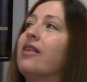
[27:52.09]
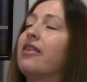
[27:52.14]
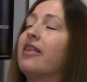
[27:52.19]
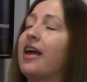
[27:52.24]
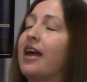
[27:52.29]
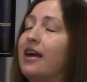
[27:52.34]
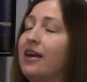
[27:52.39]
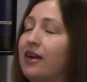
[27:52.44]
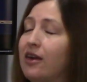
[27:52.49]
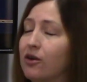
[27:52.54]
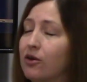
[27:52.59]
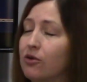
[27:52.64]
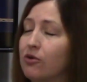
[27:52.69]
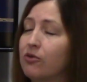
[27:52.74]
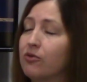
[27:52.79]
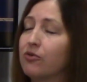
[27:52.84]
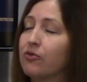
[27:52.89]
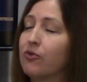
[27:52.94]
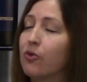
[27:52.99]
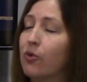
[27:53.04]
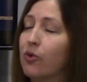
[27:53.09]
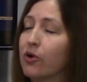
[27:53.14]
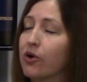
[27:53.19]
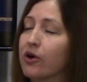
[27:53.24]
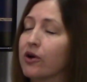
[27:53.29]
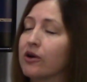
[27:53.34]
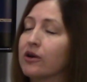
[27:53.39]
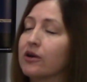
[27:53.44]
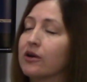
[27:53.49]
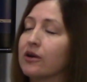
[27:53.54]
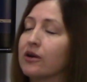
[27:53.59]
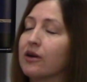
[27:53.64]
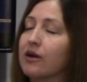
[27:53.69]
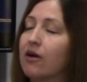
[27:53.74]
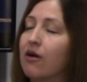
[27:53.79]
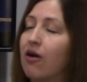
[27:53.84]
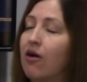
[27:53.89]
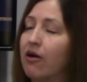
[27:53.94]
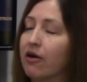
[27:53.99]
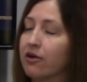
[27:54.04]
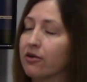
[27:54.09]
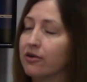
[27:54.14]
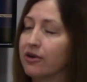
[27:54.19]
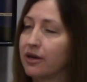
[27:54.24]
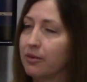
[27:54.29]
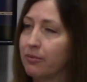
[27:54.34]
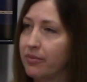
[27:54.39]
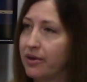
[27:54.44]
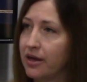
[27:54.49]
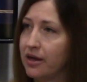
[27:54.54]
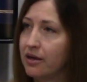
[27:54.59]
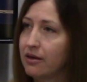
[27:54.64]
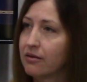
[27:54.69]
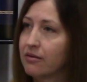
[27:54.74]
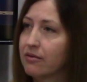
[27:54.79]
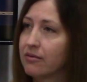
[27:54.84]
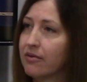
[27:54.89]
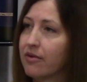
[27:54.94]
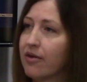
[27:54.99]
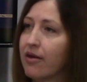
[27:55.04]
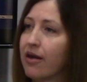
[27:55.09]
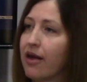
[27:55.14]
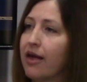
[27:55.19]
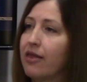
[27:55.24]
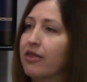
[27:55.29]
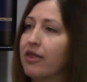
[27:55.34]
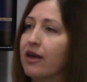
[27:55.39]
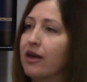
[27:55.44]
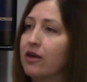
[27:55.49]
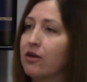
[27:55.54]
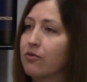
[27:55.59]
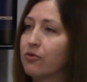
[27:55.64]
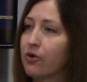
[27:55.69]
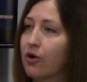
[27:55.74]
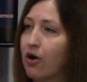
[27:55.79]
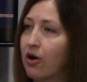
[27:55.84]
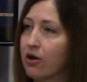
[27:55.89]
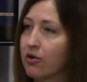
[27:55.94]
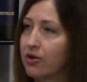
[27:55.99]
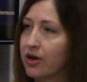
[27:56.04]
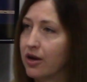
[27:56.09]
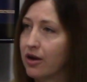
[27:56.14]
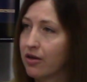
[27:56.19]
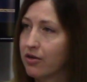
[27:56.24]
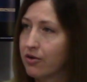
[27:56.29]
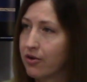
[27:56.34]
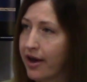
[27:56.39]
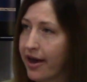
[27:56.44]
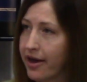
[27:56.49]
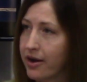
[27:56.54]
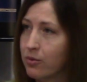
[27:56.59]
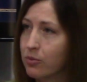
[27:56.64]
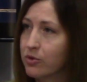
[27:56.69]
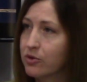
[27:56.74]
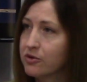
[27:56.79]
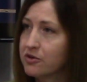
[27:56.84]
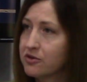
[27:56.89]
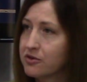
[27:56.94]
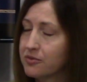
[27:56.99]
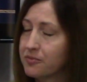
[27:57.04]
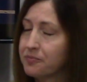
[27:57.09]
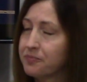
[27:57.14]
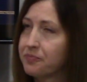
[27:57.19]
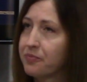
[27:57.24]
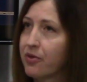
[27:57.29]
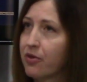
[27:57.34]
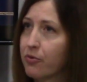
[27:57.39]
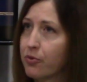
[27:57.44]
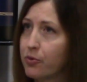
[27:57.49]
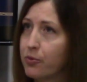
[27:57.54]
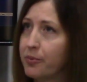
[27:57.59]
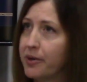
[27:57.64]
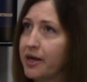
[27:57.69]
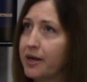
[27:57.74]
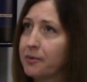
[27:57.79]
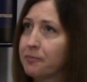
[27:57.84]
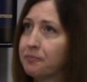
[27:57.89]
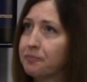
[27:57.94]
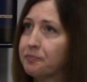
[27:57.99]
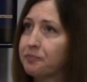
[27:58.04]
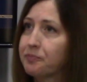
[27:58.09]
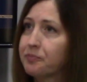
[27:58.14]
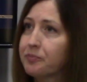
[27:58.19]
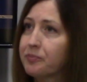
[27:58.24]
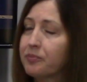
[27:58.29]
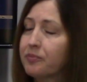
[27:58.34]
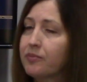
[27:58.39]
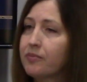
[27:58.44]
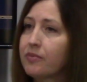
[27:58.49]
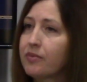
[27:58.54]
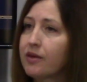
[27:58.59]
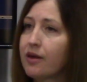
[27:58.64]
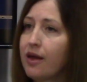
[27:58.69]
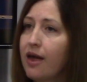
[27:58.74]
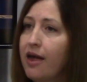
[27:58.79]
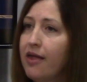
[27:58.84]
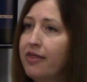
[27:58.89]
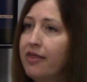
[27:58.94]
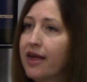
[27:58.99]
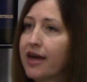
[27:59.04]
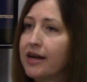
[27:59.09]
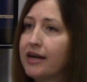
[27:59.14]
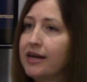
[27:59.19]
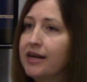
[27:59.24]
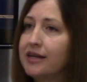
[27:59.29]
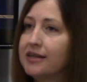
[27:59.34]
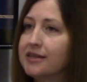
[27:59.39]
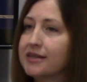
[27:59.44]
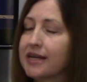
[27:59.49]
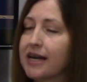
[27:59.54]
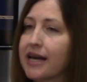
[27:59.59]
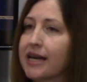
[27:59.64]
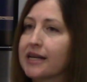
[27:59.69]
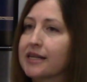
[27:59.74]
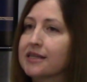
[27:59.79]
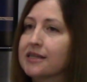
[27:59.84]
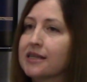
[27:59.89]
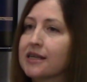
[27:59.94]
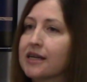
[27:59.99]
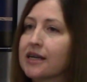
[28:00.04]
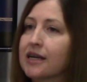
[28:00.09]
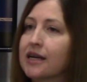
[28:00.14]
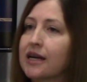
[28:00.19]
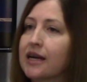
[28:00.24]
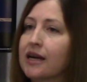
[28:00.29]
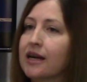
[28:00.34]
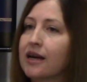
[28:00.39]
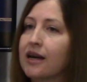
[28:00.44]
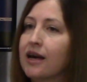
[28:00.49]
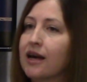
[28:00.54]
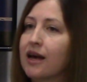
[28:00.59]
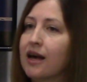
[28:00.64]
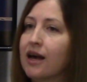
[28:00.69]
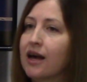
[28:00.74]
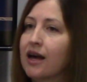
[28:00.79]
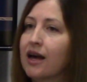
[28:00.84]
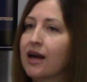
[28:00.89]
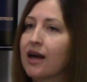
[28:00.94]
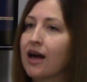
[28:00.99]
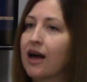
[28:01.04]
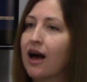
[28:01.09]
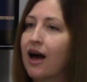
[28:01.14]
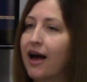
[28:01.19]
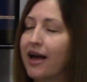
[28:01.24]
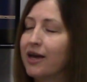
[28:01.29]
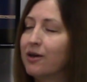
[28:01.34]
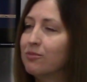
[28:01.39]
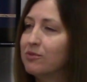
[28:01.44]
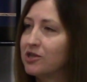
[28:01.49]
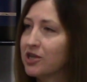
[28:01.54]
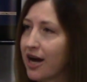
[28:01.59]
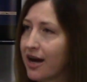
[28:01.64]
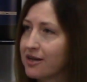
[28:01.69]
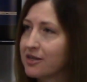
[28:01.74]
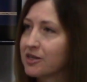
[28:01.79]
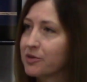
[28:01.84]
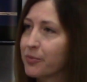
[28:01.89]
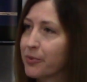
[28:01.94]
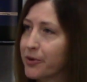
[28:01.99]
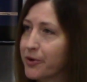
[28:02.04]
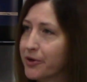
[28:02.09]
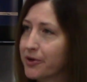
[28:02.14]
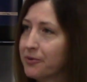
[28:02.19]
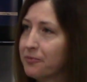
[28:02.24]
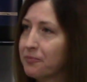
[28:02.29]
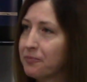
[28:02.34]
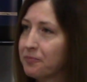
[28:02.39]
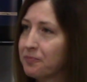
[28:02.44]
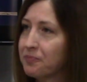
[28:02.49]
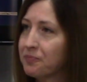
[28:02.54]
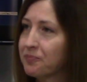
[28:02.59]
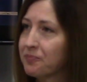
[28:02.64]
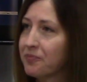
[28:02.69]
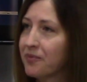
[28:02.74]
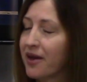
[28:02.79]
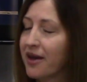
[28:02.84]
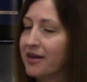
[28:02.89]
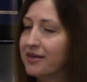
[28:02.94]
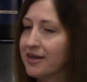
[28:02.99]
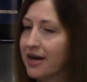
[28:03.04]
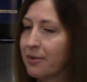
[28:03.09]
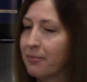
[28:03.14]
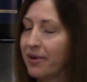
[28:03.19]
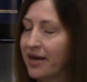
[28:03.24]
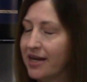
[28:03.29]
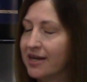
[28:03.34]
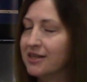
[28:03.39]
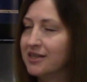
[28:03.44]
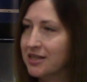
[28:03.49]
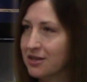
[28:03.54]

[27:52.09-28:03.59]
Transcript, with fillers: "Thank you for honoring me and thank you for honoring other animals through me. And then he said, I am Jasper, and I made a